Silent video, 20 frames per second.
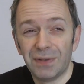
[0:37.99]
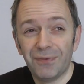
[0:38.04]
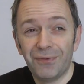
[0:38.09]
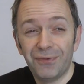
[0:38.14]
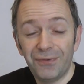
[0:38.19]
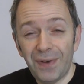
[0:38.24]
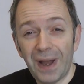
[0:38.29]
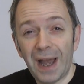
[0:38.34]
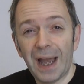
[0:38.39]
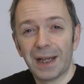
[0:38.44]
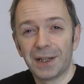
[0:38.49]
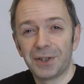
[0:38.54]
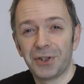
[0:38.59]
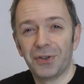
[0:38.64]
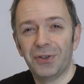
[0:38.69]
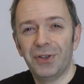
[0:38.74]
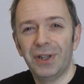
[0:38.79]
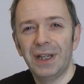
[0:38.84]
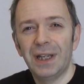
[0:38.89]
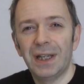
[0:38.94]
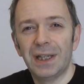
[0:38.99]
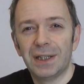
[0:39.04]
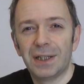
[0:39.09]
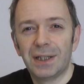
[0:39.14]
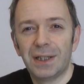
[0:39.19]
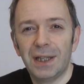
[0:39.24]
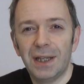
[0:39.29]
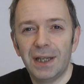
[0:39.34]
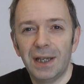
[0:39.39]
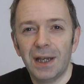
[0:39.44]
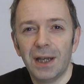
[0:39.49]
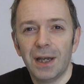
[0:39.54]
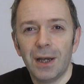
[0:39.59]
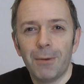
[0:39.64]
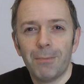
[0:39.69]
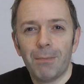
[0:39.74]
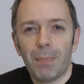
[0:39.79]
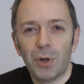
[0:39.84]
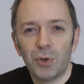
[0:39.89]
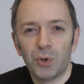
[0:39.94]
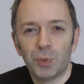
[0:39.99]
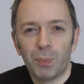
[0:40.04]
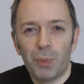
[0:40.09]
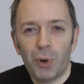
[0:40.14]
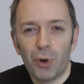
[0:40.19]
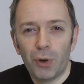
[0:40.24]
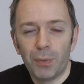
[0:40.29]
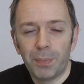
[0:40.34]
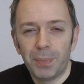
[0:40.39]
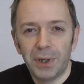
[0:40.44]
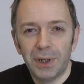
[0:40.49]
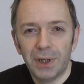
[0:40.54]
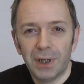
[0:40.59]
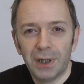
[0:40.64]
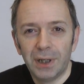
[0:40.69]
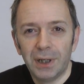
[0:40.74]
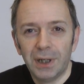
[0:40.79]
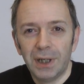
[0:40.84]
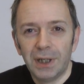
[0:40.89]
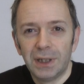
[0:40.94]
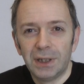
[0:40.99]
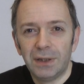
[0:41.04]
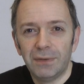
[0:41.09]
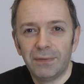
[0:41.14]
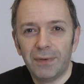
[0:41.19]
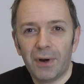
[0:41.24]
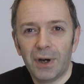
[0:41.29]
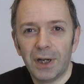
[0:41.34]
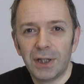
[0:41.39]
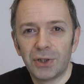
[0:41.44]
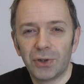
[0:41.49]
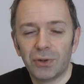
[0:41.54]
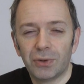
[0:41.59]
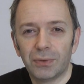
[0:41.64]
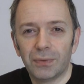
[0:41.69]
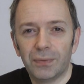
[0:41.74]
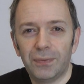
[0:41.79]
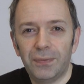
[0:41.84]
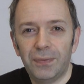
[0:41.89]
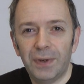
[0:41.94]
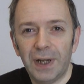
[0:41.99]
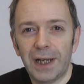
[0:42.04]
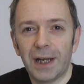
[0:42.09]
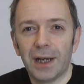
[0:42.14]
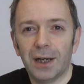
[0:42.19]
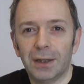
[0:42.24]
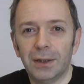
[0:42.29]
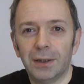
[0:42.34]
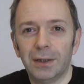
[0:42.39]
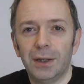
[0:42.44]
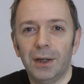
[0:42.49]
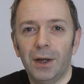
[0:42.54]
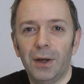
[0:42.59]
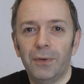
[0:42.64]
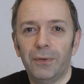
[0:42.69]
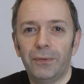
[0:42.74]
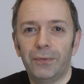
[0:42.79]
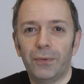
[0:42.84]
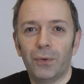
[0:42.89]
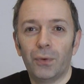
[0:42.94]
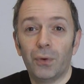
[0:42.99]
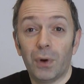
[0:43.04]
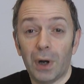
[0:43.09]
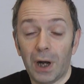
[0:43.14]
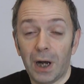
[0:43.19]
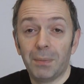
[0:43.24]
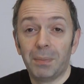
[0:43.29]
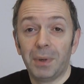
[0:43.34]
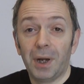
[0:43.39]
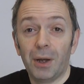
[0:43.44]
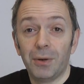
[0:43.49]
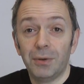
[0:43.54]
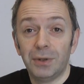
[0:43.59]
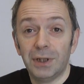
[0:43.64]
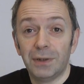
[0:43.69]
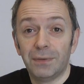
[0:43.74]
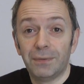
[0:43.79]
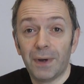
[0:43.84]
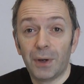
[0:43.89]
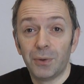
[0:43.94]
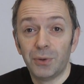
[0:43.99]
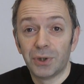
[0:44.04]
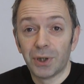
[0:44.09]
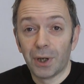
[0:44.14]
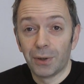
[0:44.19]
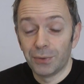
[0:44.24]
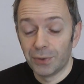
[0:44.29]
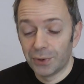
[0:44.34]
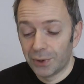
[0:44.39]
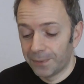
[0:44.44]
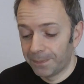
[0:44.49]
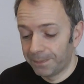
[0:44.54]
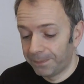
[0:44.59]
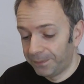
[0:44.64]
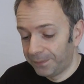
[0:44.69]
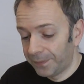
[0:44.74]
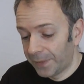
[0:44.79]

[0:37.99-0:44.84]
In fact, I think it's the most popular device on Flickr for uploaded photos.